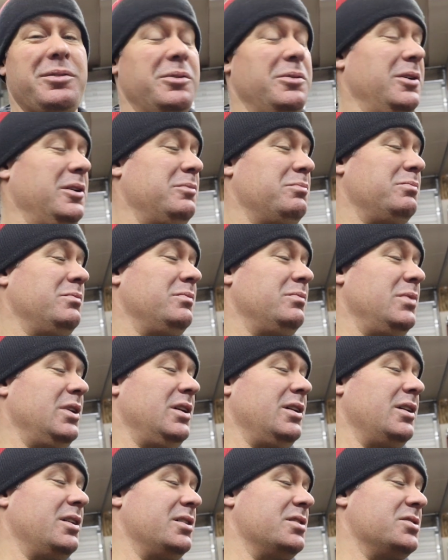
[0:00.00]
through it,
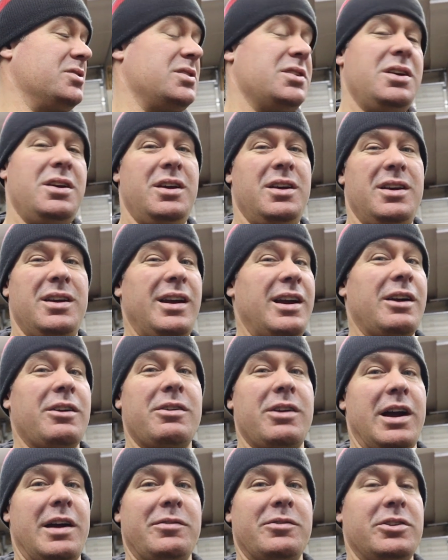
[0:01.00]
because
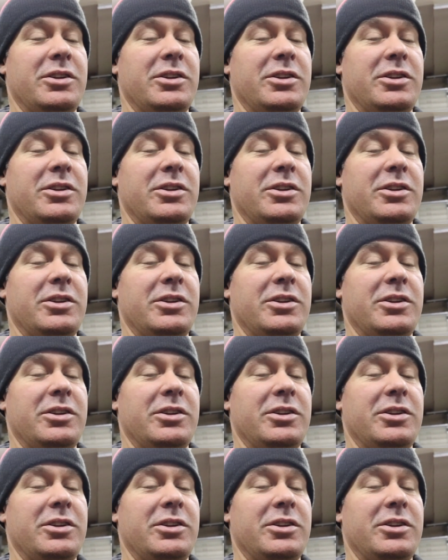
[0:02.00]
aircraft